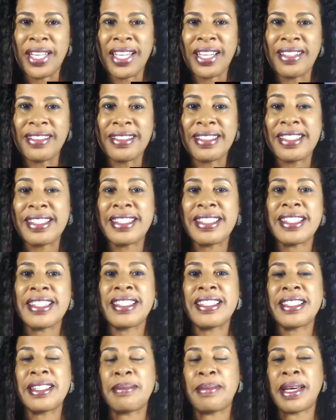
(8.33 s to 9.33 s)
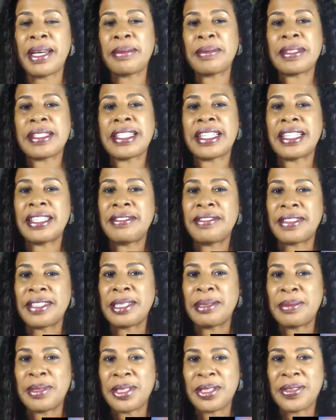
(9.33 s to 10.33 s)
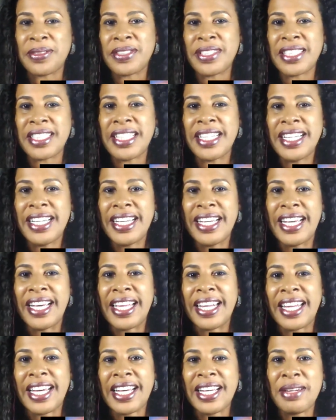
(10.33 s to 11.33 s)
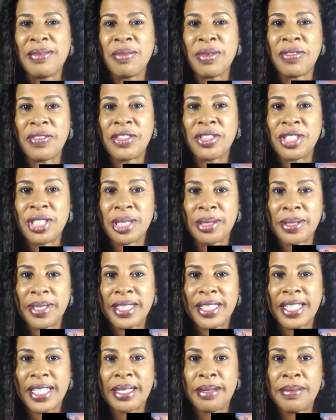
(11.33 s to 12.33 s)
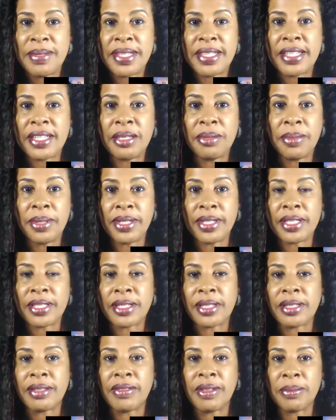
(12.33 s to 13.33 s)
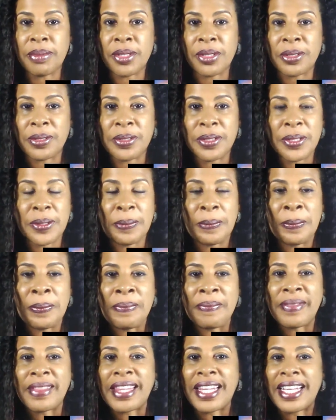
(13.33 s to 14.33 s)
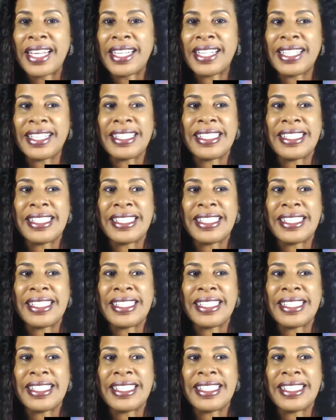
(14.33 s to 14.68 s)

This is the Bible study for Up Church, and I'm Reverend Sherri James, Senior Minister of Up Church. And